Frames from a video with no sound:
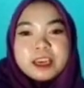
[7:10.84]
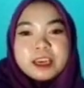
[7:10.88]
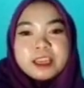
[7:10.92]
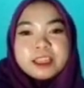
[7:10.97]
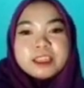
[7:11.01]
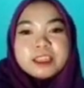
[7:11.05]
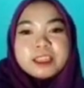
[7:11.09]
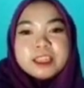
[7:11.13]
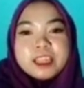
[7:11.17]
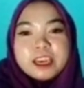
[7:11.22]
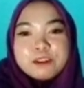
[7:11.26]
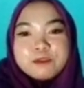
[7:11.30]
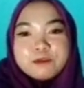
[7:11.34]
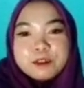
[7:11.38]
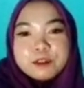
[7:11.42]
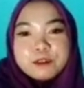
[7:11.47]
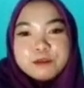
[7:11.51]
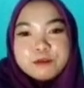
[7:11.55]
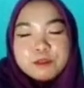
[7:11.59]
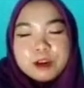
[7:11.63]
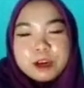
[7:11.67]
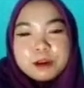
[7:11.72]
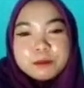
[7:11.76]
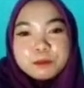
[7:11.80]
at
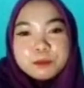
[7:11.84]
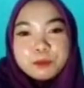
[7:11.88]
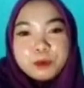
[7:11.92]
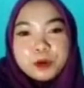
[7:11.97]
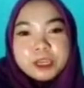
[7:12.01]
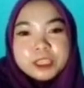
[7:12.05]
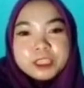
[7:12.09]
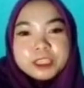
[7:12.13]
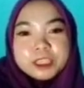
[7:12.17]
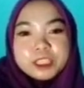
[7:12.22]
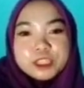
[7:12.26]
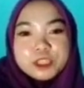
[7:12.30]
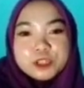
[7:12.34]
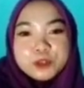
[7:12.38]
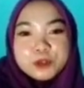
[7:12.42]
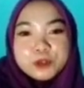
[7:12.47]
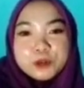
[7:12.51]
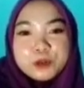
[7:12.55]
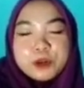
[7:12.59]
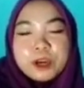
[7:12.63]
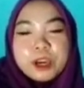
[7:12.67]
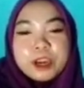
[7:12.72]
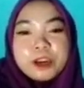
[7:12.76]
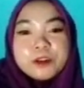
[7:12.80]
level
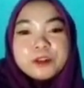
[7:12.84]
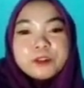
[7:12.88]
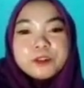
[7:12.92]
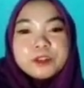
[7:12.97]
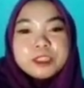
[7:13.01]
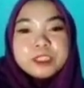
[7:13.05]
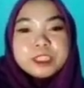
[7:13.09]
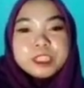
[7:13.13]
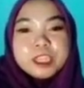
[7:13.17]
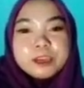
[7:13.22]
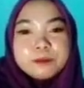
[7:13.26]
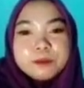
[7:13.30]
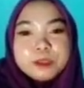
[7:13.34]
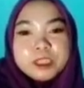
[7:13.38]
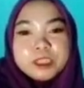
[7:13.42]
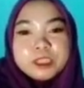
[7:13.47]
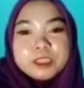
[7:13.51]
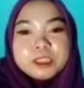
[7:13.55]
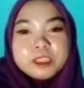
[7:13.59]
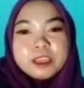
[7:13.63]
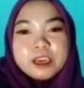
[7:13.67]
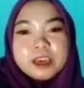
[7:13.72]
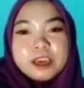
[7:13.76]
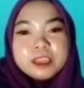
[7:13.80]
1.0 and rename
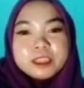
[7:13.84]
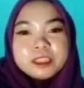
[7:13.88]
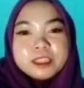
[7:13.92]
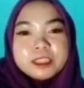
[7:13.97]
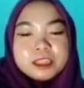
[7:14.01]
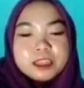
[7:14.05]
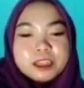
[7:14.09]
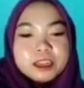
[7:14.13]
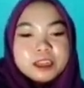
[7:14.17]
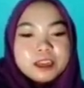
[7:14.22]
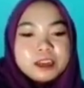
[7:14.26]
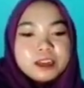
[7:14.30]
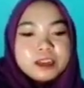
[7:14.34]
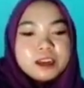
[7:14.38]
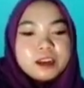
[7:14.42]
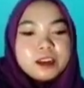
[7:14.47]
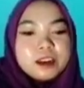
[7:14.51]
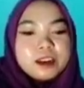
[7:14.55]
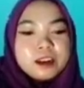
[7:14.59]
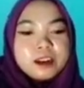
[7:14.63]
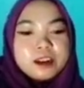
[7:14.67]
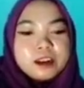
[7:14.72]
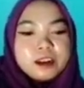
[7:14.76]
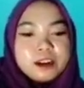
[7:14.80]
it as a
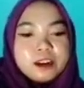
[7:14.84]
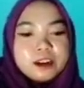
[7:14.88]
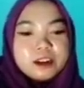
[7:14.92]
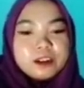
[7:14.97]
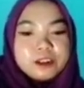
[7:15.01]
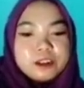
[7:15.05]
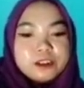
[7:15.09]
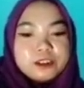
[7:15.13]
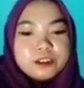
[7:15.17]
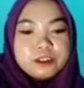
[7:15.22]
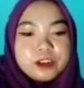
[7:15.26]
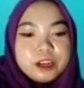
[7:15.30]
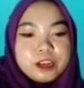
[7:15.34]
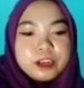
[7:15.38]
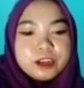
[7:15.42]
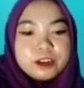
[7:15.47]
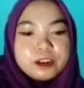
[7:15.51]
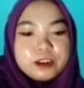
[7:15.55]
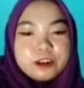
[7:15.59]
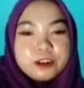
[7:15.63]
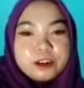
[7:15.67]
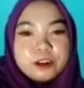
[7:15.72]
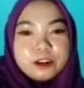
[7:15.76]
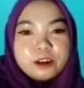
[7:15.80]

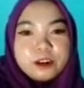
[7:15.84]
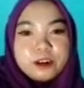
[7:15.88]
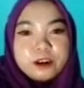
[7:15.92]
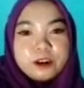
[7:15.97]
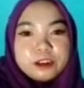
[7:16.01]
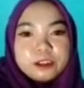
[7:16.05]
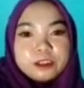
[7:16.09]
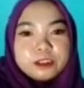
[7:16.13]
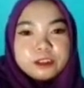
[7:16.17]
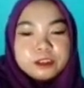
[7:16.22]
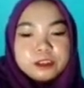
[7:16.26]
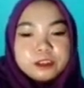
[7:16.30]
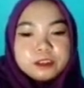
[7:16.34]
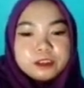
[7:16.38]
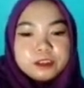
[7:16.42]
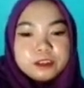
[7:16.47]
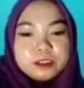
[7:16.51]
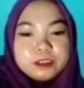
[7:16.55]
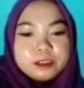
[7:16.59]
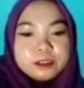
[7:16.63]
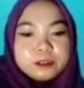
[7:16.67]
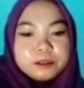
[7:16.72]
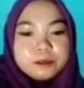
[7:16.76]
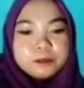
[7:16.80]
record
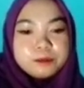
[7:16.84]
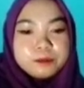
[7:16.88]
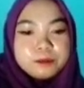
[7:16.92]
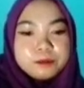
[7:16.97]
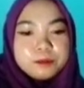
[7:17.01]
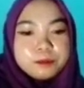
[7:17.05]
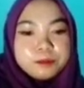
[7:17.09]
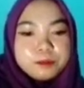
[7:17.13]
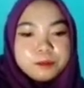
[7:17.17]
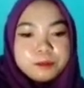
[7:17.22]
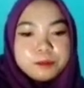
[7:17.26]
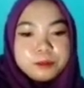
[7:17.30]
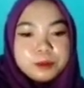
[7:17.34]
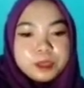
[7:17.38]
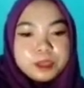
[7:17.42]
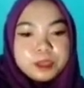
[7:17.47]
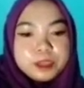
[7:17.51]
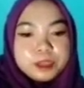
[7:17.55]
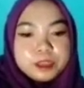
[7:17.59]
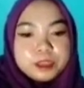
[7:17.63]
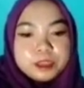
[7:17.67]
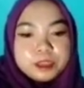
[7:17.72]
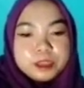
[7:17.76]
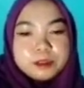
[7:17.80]

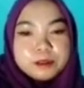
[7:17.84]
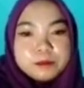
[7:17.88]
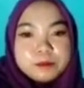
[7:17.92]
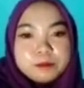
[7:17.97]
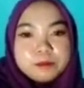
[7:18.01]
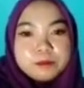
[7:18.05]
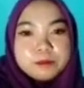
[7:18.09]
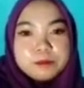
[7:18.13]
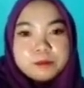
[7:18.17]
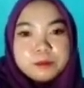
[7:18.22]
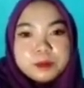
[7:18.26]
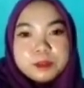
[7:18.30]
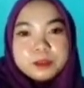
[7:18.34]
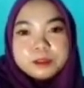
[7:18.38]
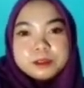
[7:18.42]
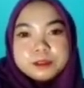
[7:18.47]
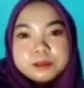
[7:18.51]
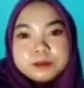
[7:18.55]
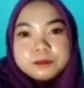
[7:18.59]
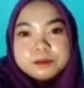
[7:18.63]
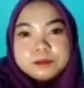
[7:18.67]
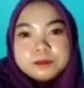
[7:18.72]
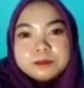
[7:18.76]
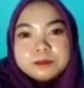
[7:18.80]
payable.